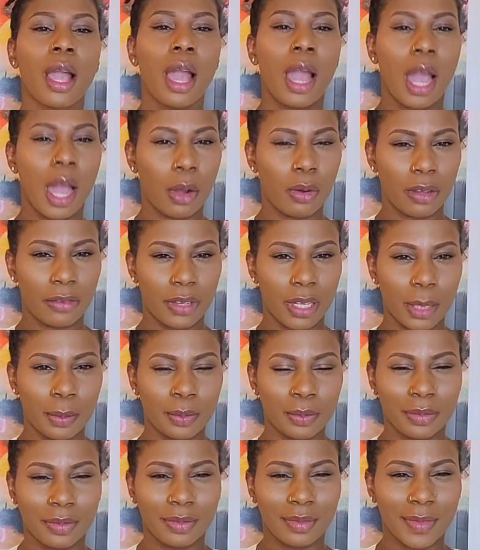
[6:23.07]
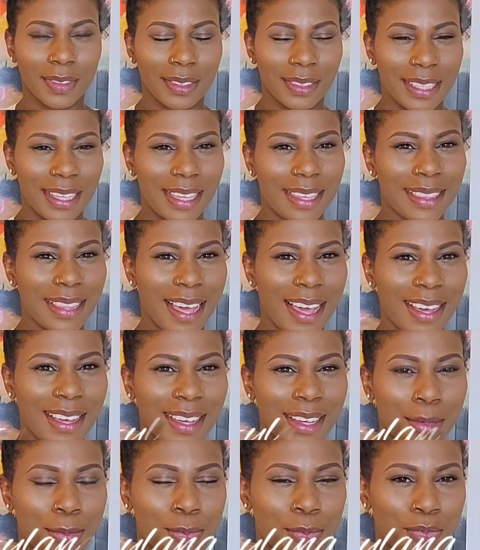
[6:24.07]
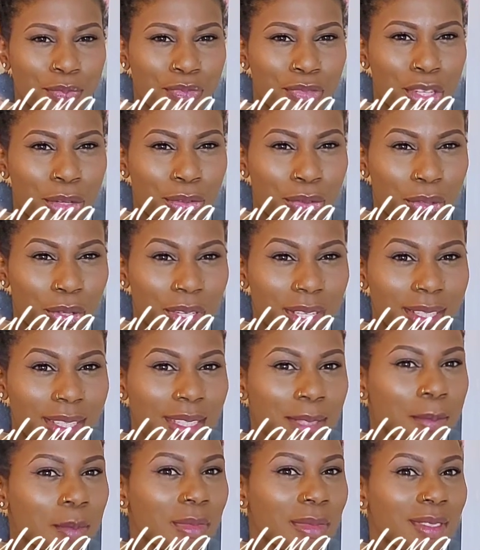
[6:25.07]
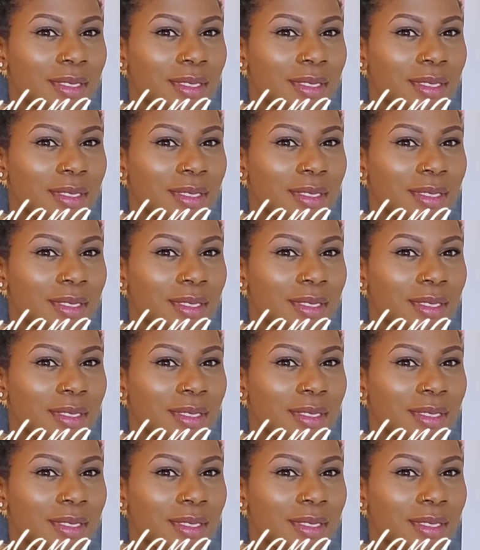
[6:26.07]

However, the ylang, the rose,